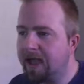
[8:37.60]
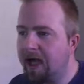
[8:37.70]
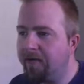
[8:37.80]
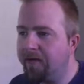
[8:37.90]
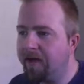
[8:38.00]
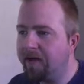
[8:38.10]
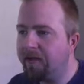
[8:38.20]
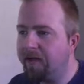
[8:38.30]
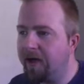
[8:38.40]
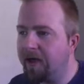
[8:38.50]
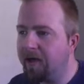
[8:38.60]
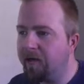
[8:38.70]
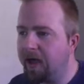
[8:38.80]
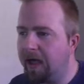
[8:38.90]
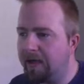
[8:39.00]
alpha, numeric,
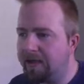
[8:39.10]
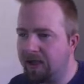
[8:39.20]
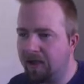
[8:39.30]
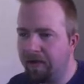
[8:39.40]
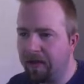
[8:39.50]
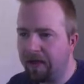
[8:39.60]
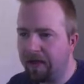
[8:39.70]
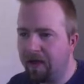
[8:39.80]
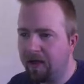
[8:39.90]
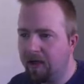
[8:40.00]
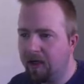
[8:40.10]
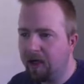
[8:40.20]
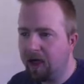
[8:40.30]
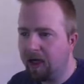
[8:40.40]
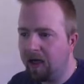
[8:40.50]
and start with a letter.
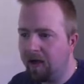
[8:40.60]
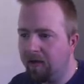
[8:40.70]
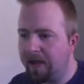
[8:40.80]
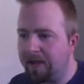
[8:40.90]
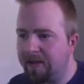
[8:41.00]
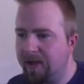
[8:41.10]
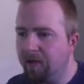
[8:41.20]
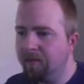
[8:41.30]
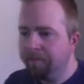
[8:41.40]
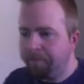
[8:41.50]
Okay, so